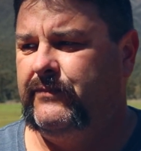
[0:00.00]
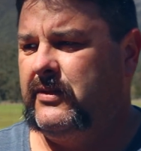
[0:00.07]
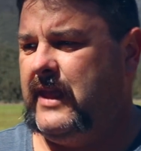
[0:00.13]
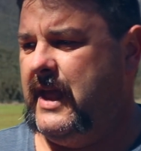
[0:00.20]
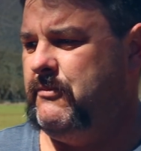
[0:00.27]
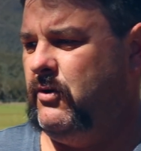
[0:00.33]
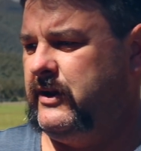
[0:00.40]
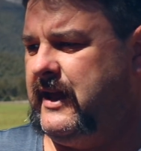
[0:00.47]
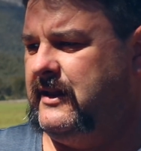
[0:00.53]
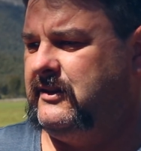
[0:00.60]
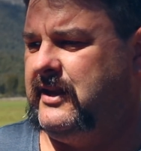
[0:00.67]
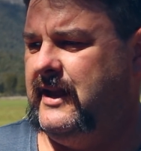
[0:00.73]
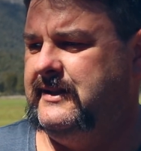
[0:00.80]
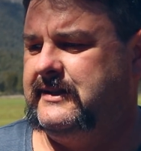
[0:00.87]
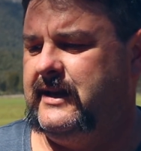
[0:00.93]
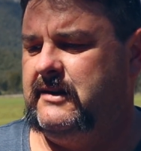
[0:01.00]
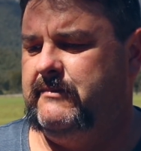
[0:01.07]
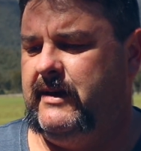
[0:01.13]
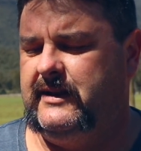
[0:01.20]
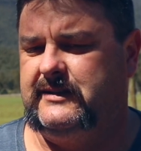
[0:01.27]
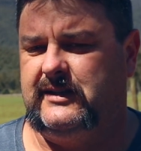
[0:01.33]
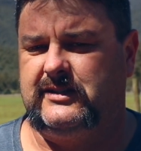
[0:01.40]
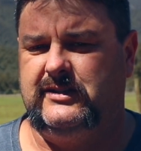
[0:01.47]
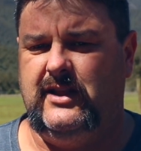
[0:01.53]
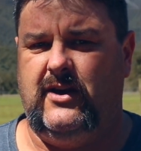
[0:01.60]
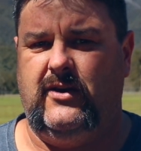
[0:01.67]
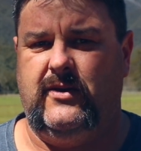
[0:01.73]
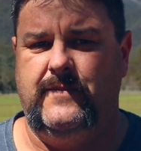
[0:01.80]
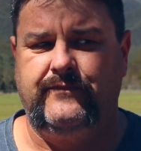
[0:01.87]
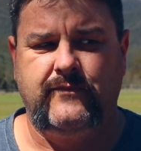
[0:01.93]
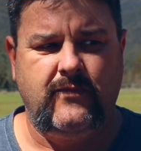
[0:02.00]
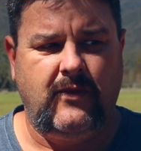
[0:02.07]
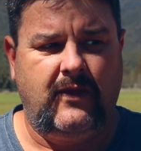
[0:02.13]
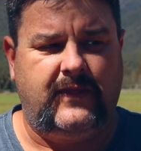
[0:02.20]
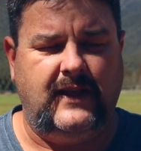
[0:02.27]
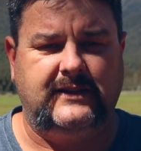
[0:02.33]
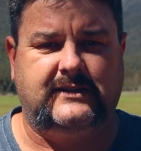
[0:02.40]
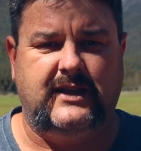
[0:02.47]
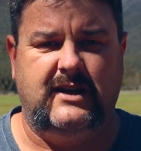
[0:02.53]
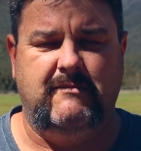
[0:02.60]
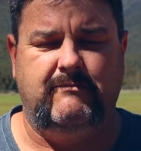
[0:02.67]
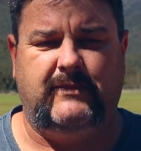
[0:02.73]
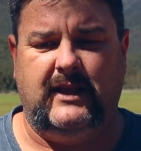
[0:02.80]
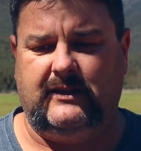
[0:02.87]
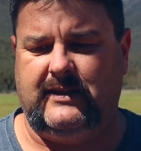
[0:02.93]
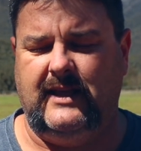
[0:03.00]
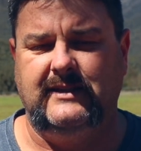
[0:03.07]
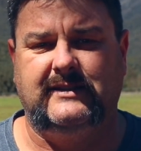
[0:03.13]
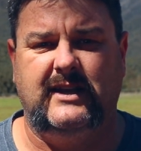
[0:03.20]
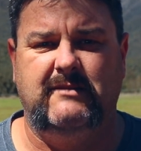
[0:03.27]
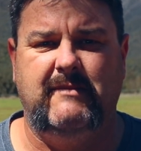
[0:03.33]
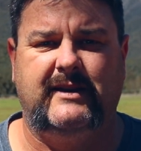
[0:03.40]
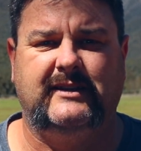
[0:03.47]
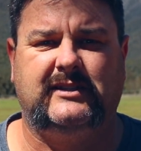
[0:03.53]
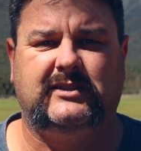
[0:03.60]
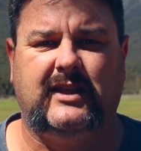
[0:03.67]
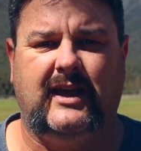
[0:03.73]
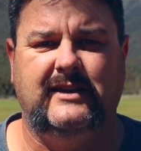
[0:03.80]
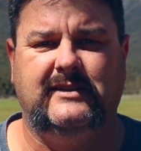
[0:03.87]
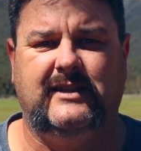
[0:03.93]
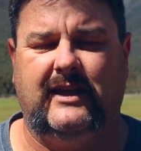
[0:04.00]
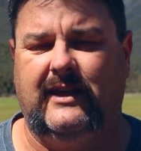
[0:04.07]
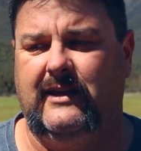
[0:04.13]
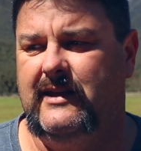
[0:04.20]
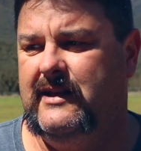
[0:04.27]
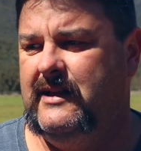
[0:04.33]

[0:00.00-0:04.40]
They might get 10 centimetres of snow. That 10 centimetres stays there.